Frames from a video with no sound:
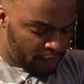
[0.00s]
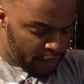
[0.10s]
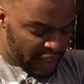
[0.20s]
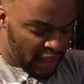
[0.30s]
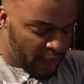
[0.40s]

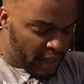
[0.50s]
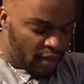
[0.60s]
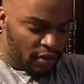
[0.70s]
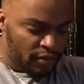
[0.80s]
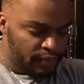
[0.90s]
Anyway,
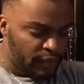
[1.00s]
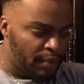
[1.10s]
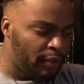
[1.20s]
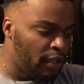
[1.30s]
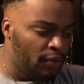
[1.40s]
y'all, I'm
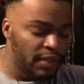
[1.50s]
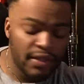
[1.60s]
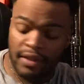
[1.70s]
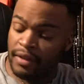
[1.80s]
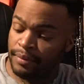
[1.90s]
gonna load
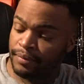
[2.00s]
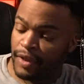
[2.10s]
this up,